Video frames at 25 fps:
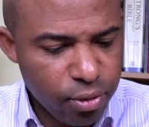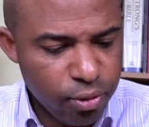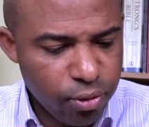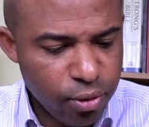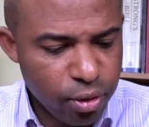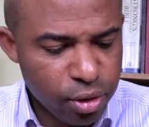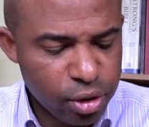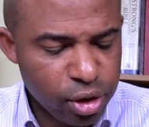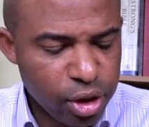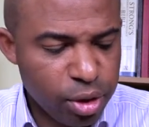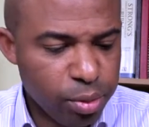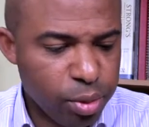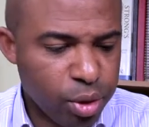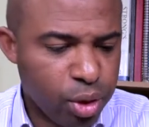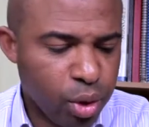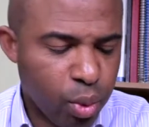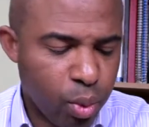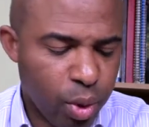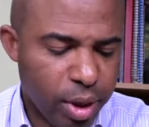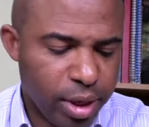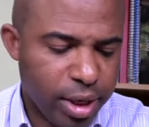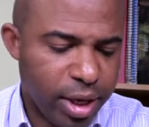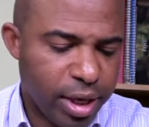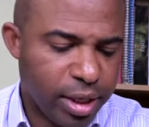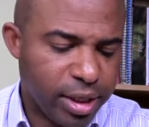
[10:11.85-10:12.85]
1 Timothy
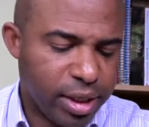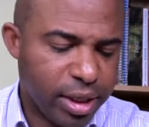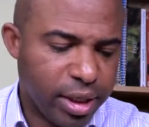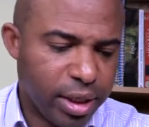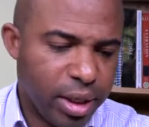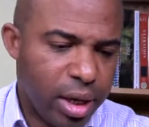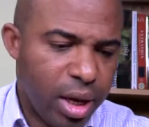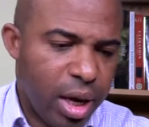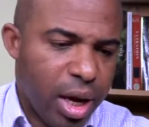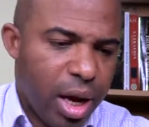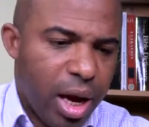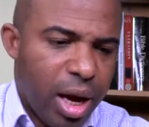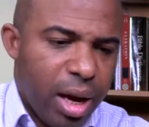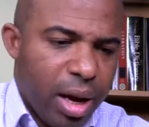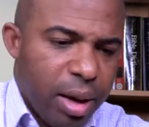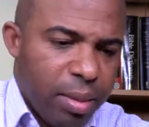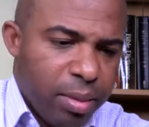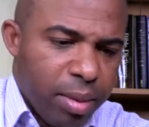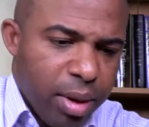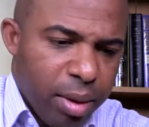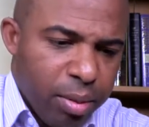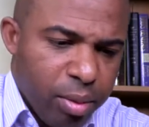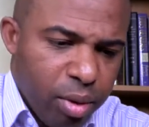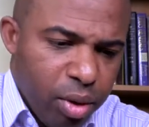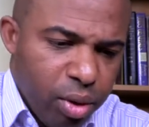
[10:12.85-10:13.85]
1.18. I'm,
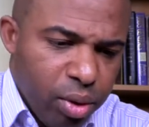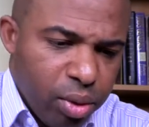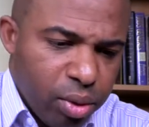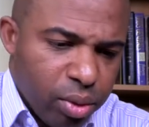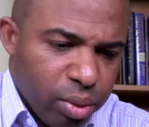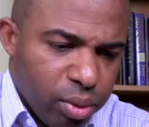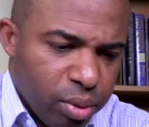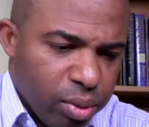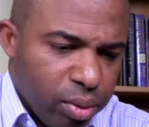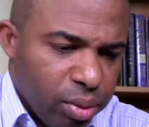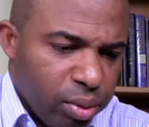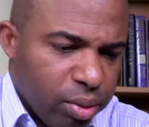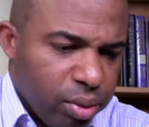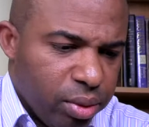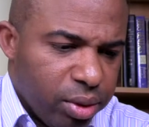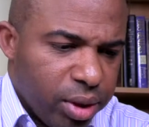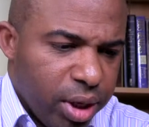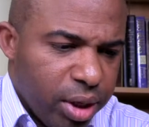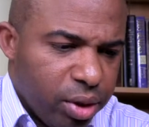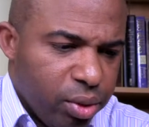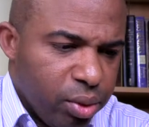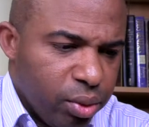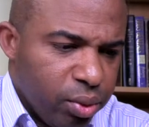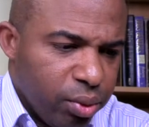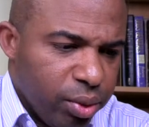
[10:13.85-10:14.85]
I'm going to
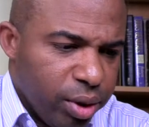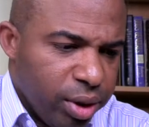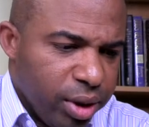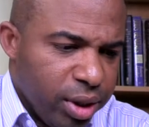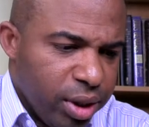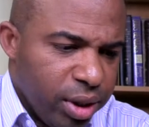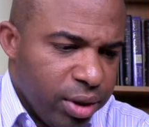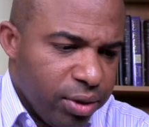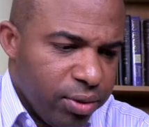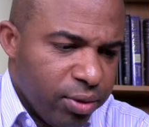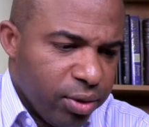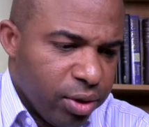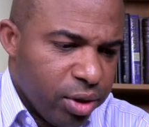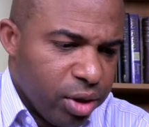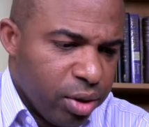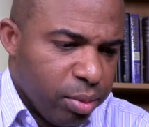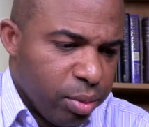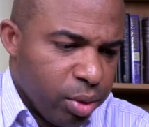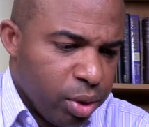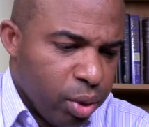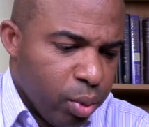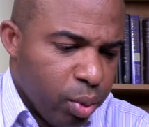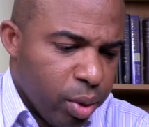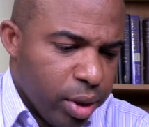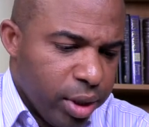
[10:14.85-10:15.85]
try to read this 1
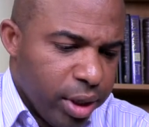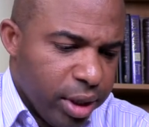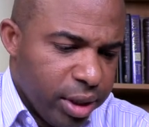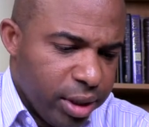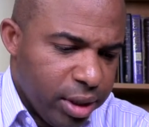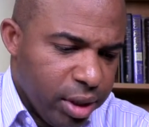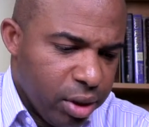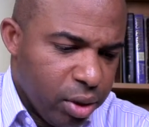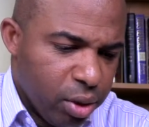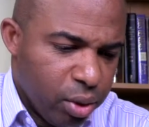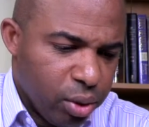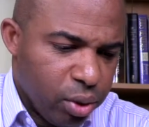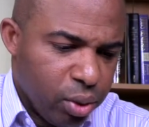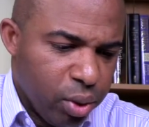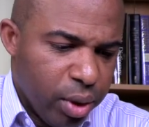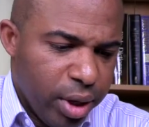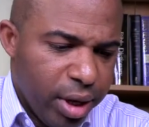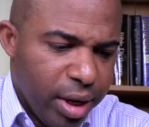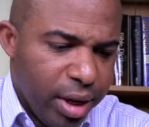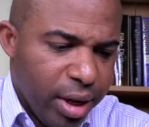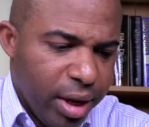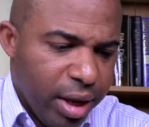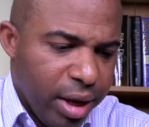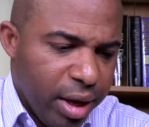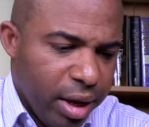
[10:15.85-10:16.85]
Timothy 1.18 also
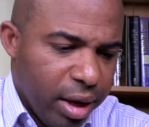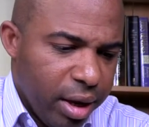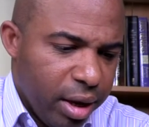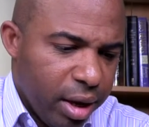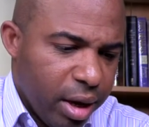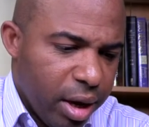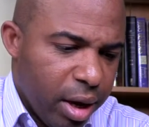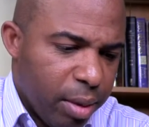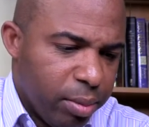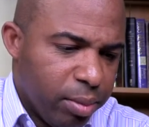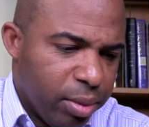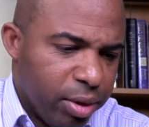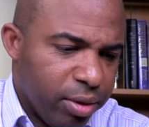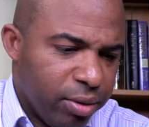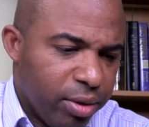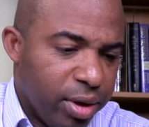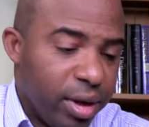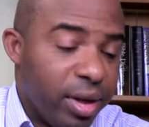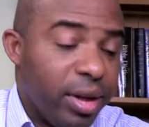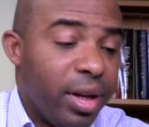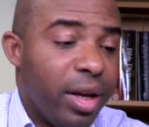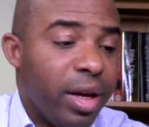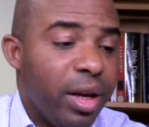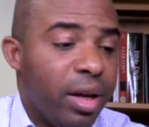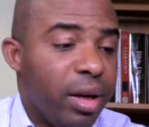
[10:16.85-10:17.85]
in the,
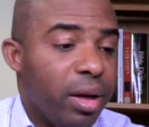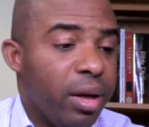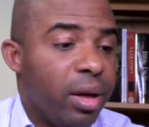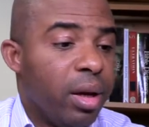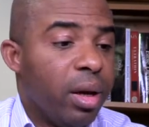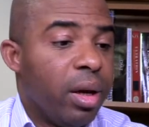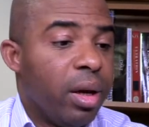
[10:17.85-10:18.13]
in the